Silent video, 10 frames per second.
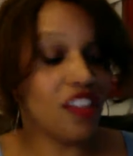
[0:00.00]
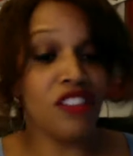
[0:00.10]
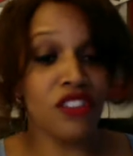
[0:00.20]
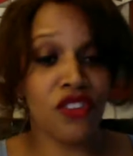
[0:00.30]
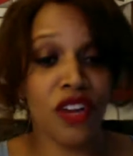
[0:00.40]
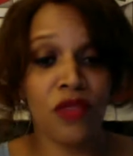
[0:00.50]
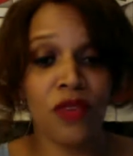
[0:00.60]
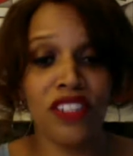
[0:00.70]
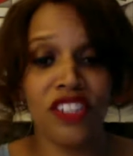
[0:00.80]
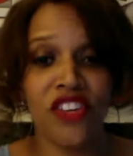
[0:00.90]
strength
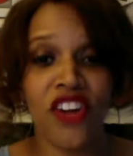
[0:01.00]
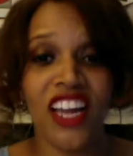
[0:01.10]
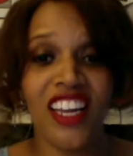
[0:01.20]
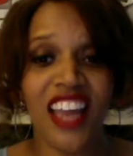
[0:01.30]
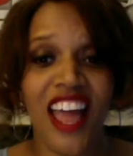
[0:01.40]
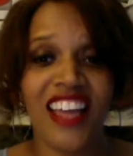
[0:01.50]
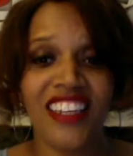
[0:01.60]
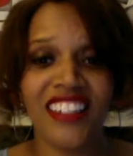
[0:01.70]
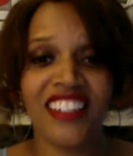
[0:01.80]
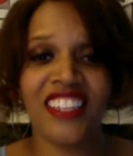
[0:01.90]
wasn't great,
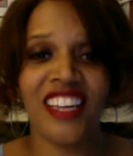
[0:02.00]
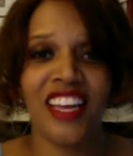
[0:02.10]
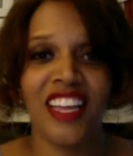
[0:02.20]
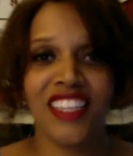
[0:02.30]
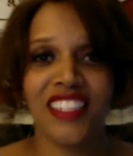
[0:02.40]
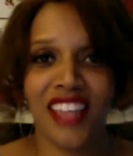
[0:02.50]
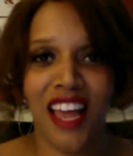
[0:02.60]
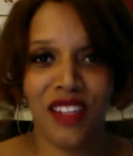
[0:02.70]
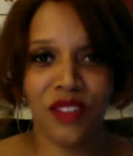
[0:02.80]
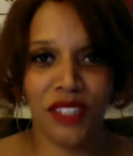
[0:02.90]
and the
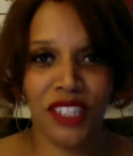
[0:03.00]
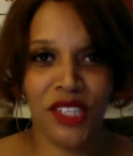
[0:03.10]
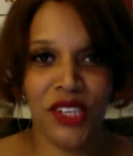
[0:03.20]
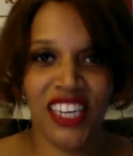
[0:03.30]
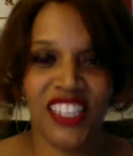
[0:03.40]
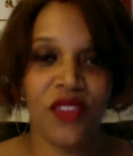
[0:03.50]
sound wasn't great.